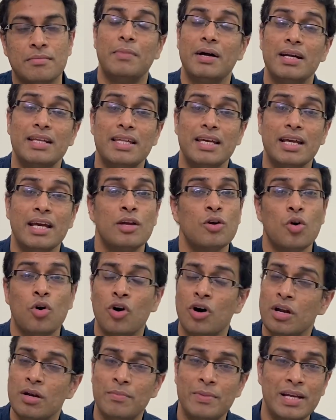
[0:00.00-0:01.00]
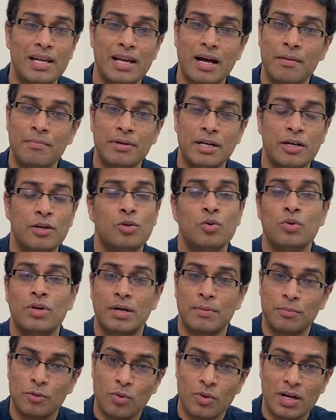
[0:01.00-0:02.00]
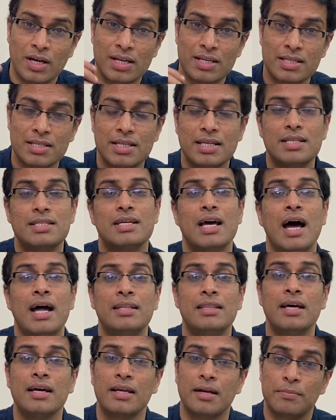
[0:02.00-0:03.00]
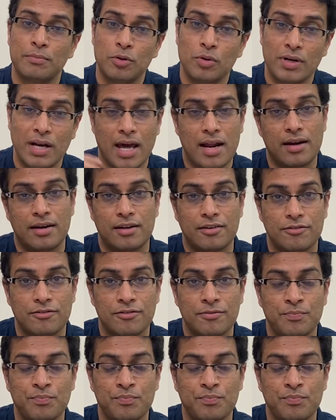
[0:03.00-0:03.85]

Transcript: but they can all be lumped into cryptocurrencies and the crypto narrative.